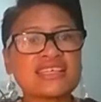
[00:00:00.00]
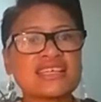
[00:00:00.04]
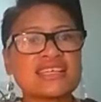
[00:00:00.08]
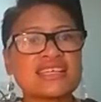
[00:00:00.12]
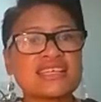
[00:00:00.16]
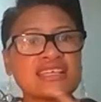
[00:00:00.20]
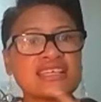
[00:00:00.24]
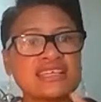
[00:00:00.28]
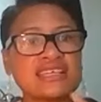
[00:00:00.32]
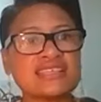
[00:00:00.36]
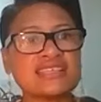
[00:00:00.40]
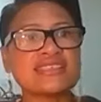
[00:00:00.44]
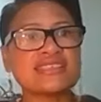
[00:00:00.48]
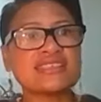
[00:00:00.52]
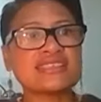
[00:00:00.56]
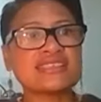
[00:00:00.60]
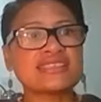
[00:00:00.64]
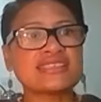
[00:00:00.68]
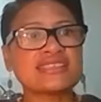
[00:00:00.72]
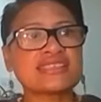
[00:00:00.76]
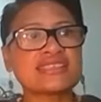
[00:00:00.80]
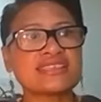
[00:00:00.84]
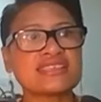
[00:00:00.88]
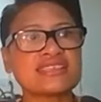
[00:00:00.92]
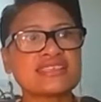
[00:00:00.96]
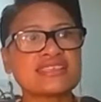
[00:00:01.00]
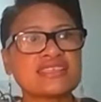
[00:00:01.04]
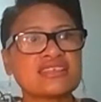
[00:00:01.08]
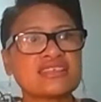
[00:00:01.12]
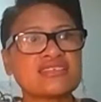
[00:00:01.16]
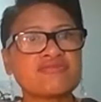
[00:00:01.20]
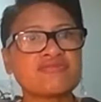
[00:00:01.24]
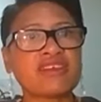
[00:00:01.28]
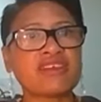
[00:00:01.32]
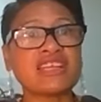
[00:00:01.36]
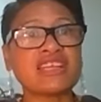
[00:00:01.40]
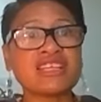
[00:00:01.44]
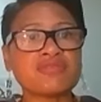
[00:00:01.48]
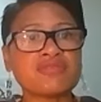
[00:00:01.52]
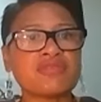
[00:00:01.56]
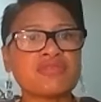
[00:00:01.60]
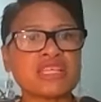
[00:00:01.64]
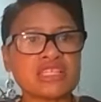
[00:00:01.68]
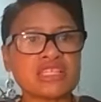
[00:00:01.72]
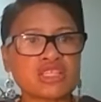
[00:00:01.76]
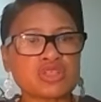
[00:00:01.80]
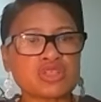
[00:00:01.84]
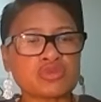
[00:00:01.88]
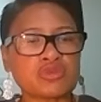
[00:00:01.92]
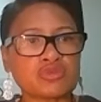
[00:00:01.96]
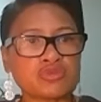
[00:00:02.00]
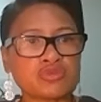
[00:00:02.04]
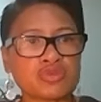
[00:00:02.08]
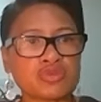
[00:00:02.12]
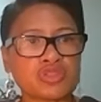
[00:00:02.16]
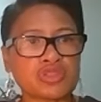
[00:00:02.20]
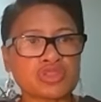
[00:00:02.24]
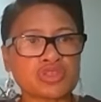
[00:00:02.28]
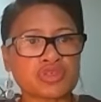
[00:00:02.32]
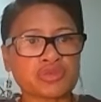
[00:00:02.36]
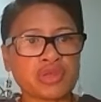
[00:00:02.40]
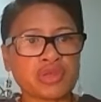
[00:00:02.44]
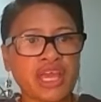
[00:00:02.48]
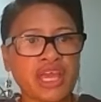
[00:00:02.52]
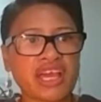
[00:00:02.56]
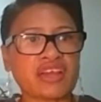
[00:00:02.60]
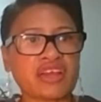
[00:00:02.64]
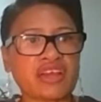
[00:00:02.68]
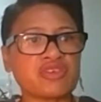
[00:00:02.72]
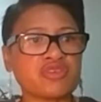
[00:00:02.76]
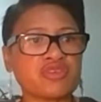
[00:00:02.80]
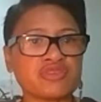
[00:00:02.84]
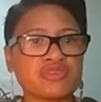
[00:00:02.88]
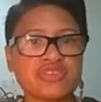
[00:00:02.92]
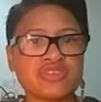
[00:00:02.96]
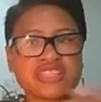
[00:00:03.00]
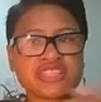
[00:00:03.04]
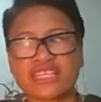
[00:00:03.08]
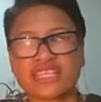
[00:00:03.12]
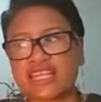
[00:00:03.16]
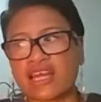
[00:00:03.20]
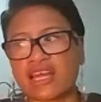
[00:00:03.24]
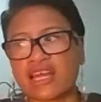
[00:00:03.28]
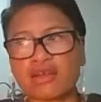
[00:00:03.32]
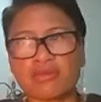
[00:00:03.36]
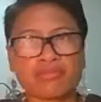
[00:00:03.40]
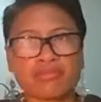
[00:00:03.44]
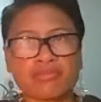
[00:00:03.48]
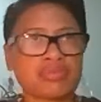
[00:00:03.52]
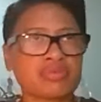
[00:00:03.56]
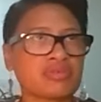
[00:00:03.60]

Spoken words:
is fundamental to how you set up